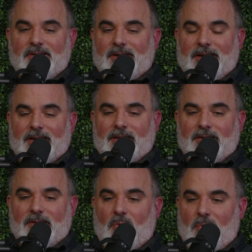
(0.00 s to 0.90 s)
uh,
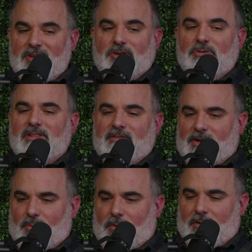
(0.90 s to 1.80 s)
we do live
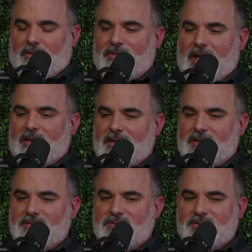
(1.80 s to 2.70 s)
in a world that
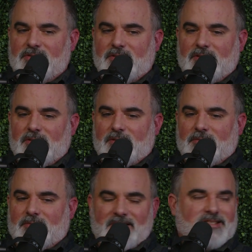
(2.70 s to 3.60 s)
is
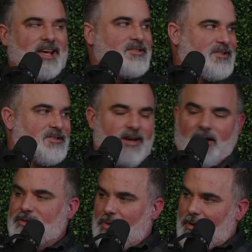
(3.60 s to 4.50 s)
contested
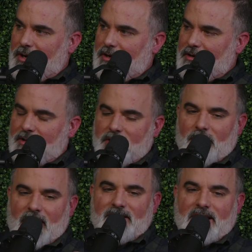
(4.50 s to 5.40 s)
territory, mm-hmm.
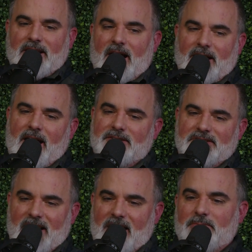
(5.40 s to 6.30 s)
right? That God has
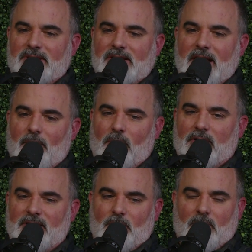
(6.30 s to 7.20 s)
an enemy at
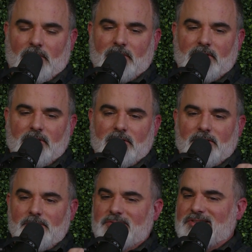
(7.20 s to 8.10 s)
work in the world
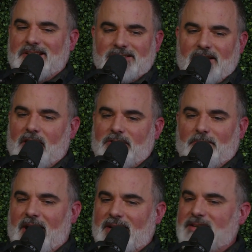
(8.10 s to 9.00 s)
who seeks to
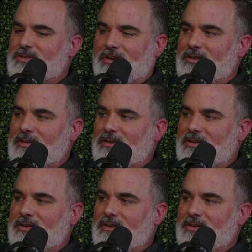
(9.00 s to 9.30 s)
undermine his good